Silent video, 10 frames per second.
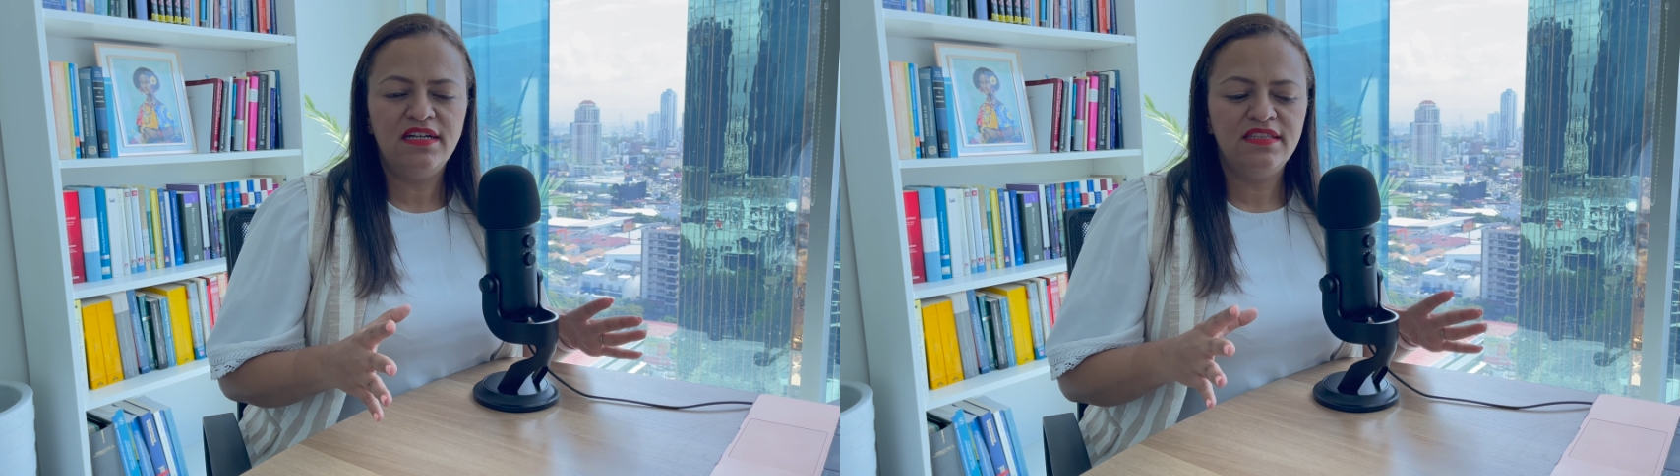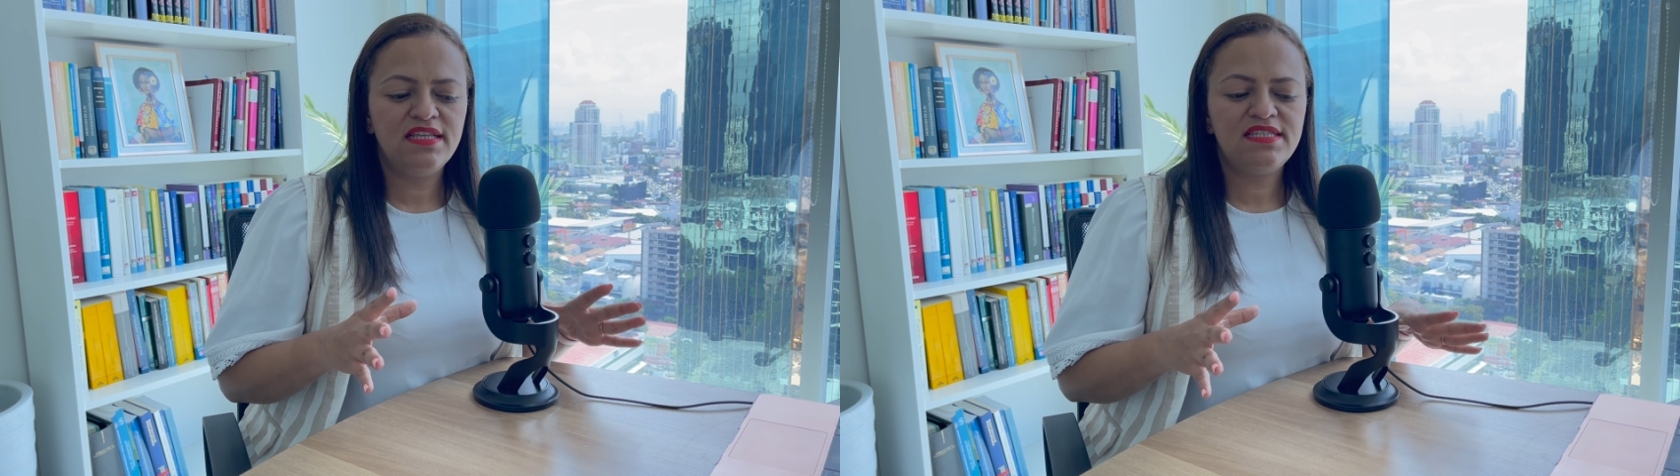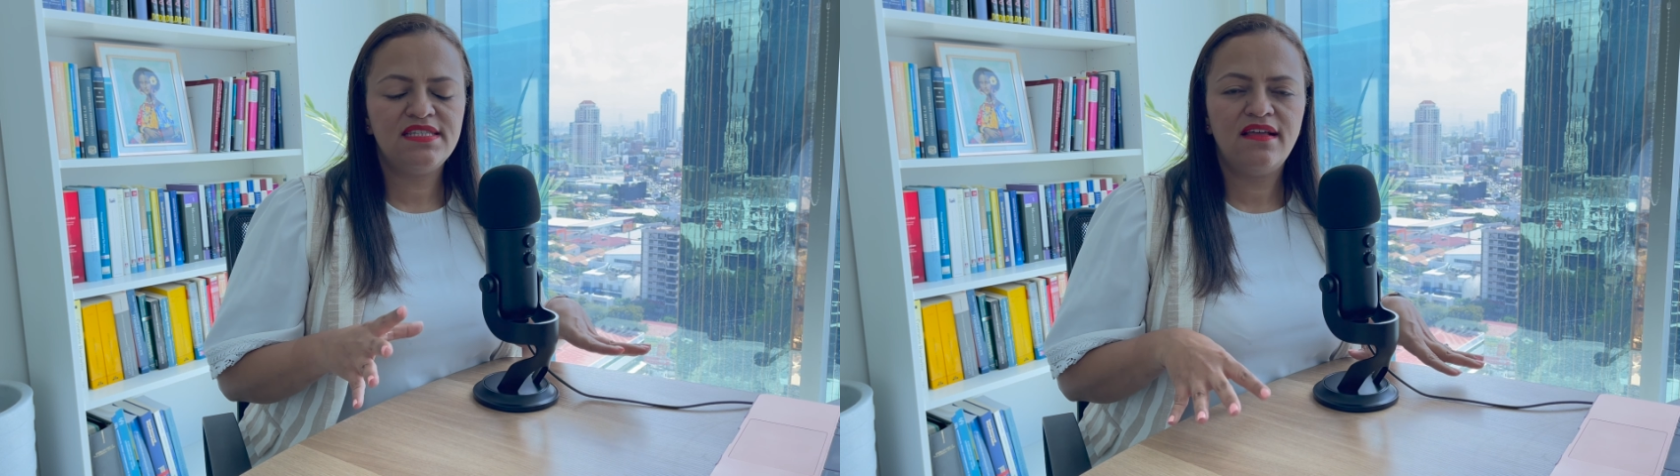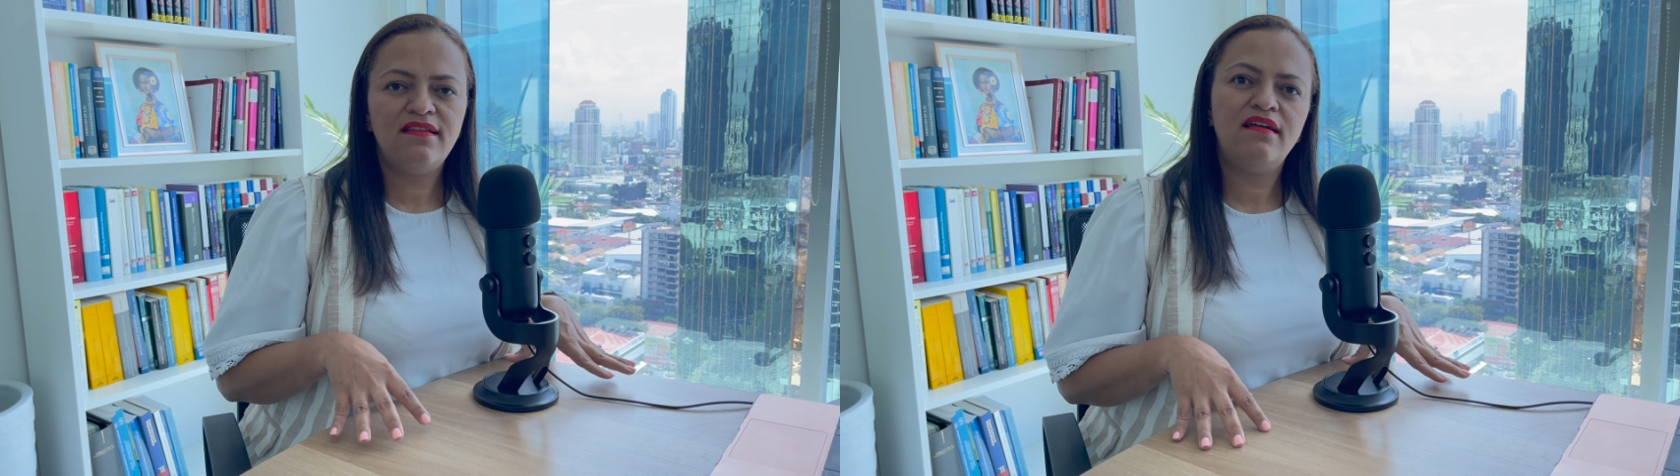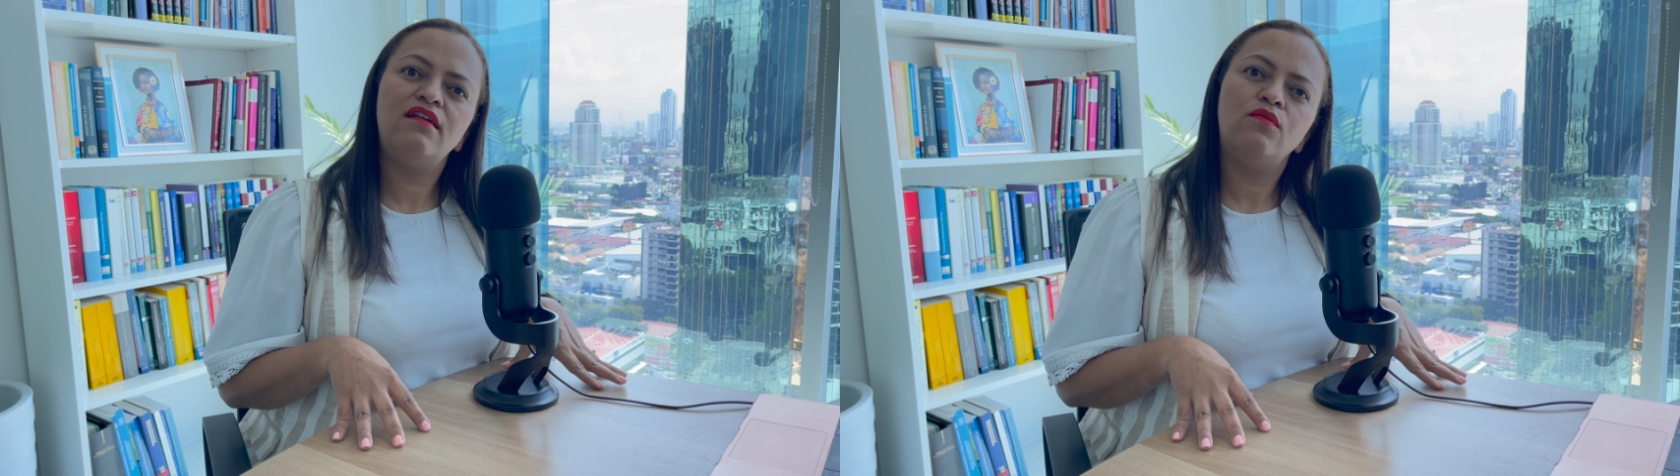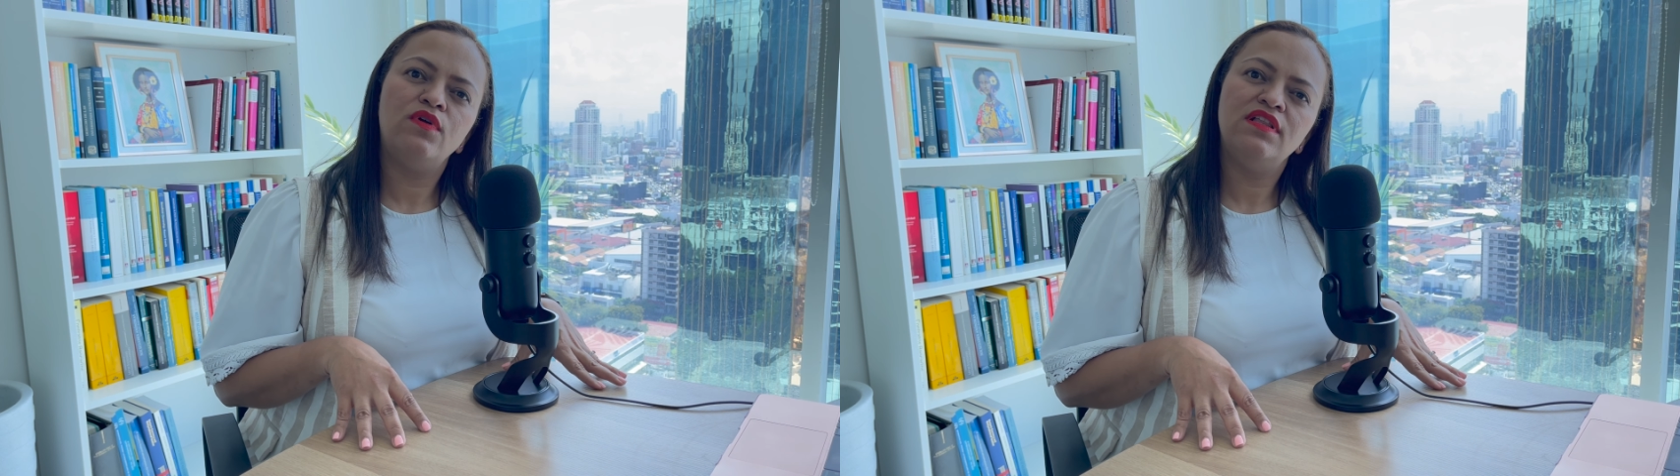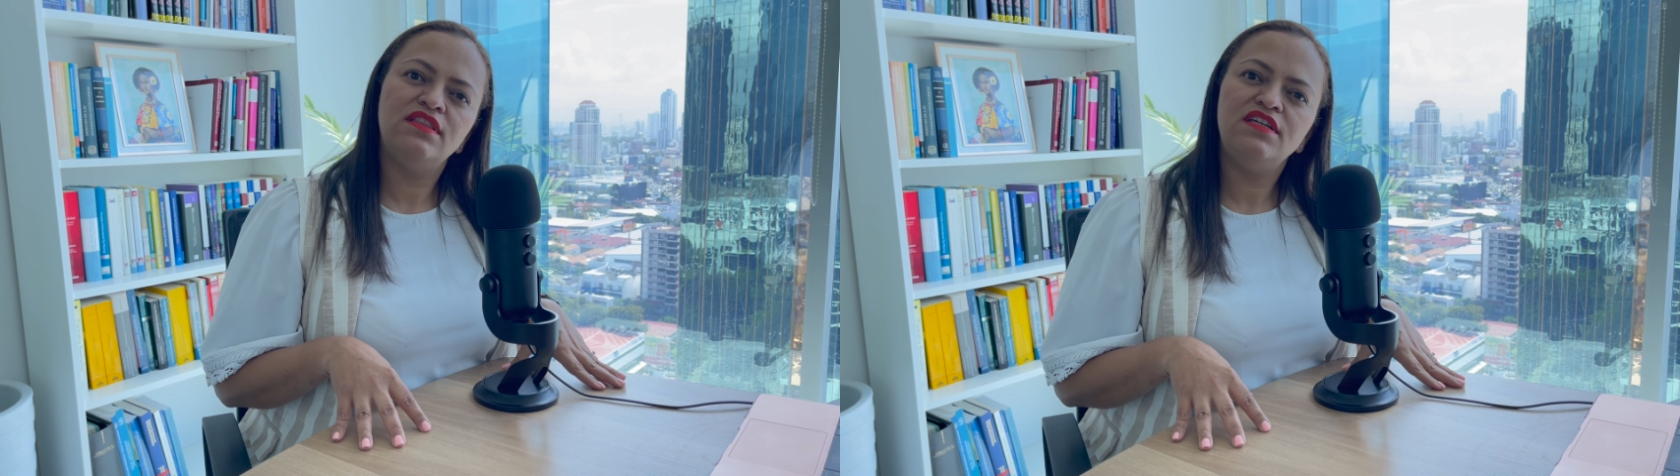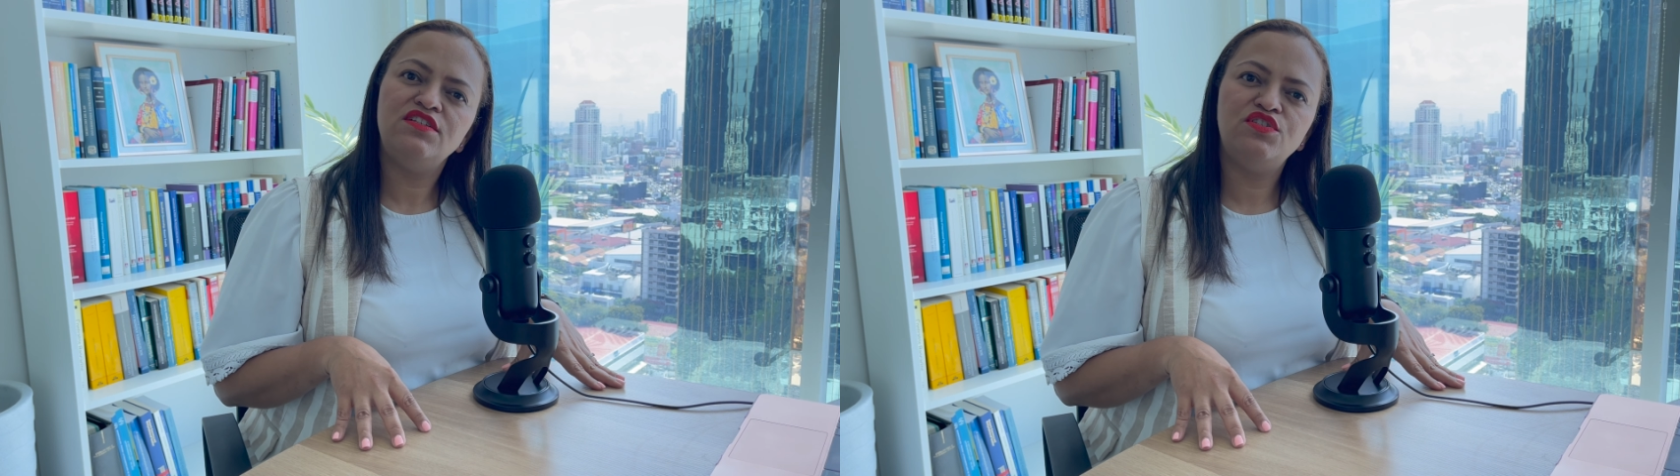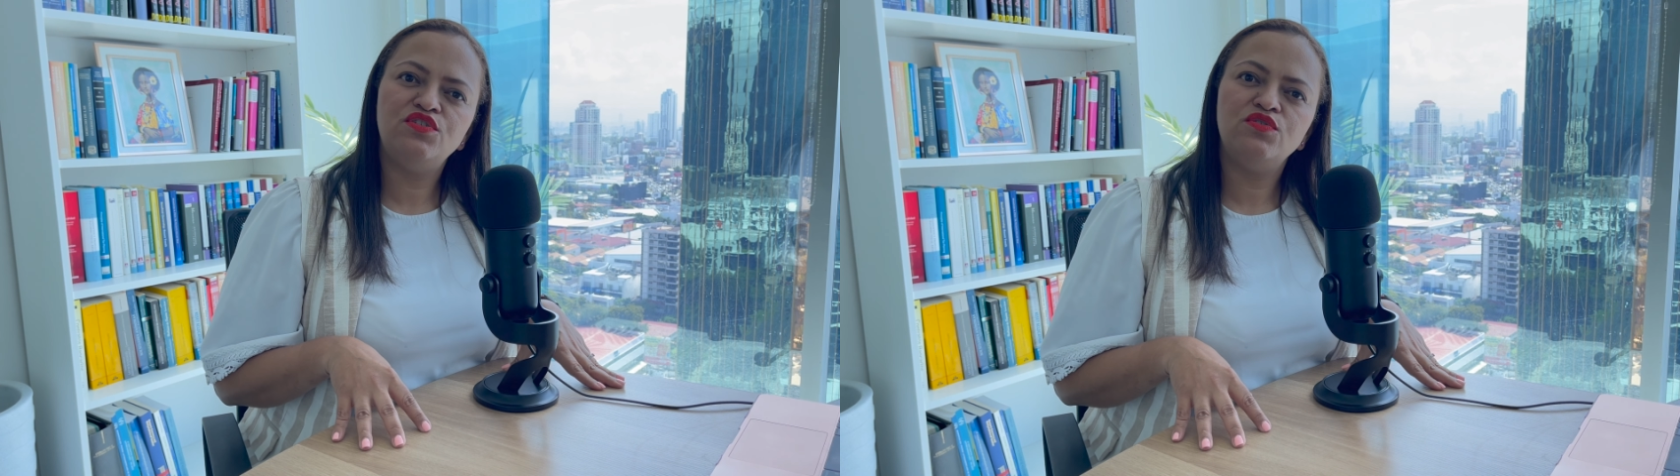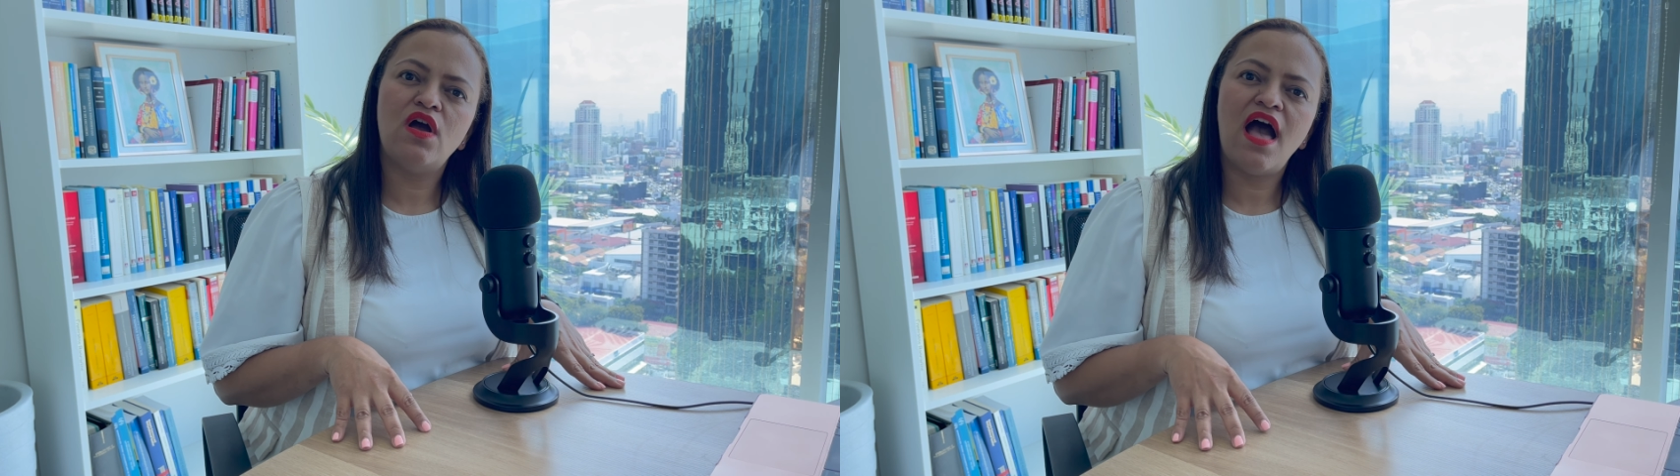the seller will need
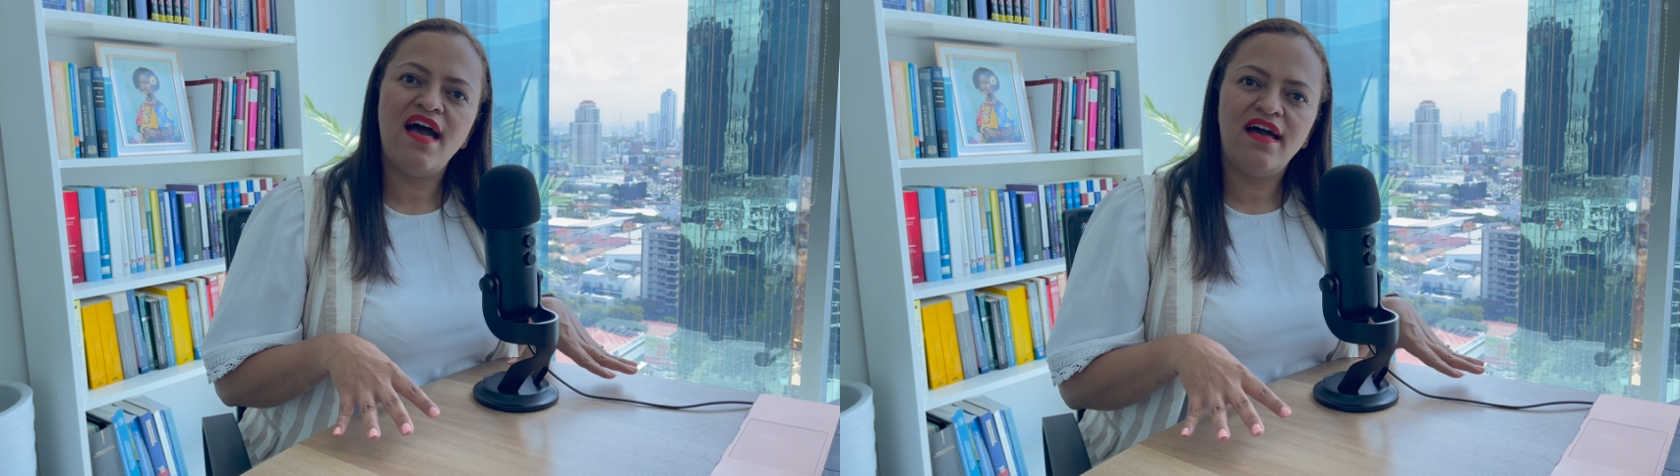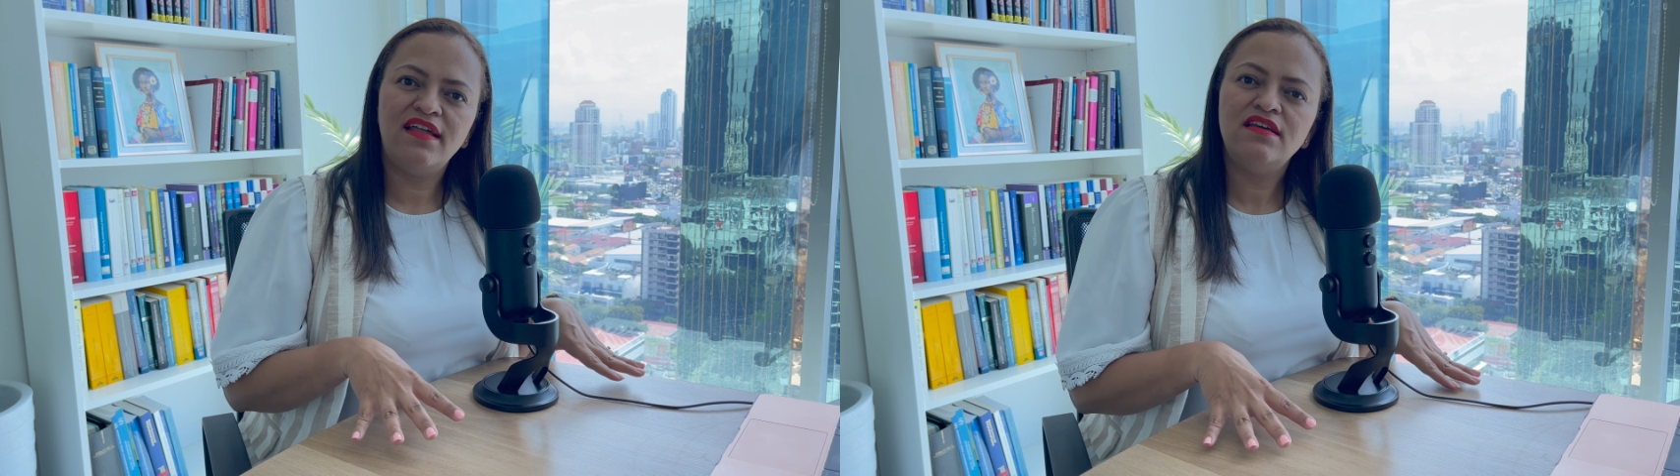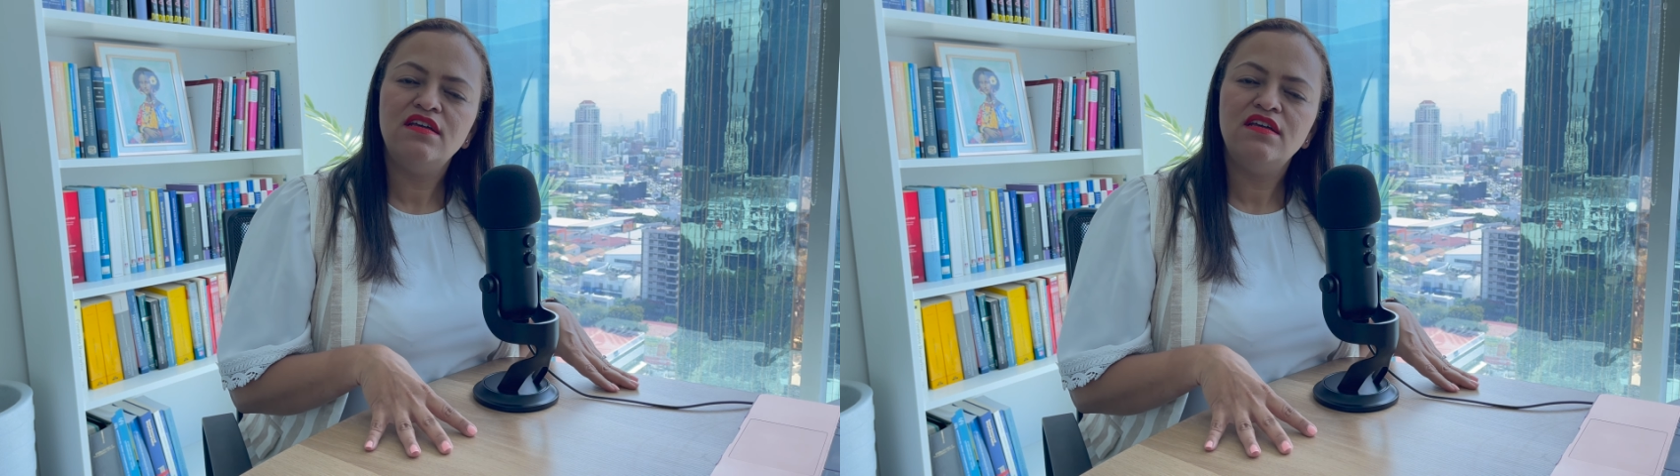to add